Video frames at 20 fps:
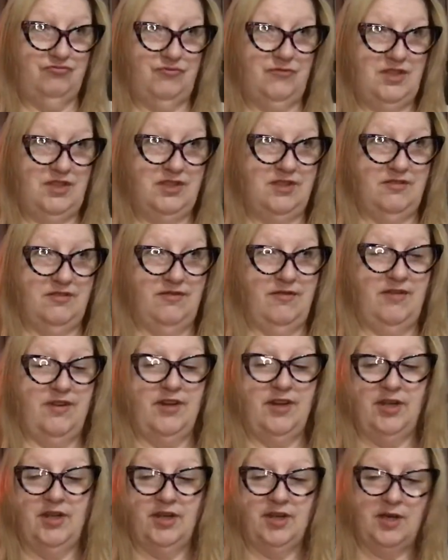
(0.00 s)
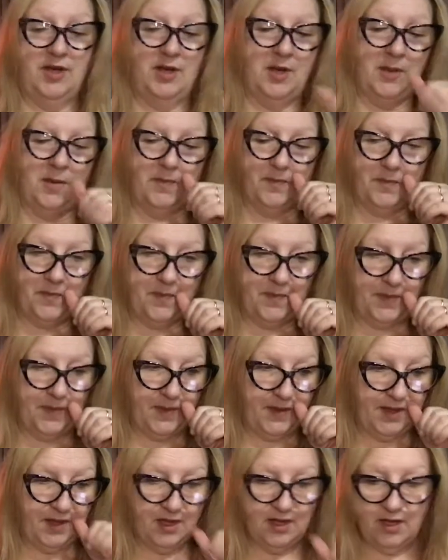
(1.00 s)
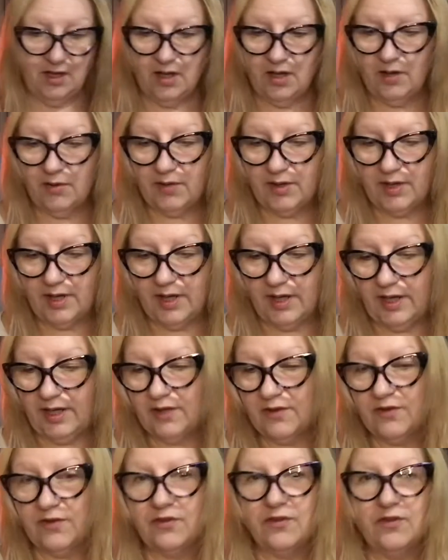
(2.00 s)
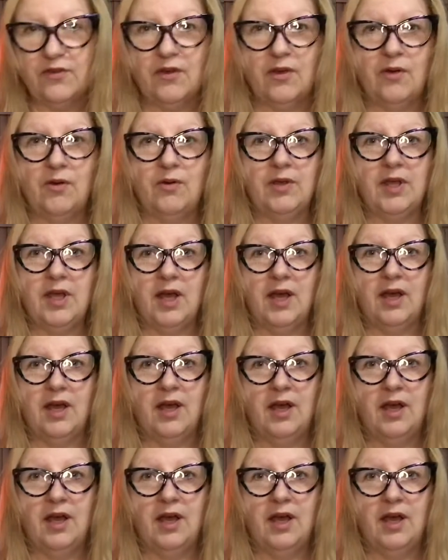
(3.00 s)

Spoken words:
It's very good. Okay, so yeah.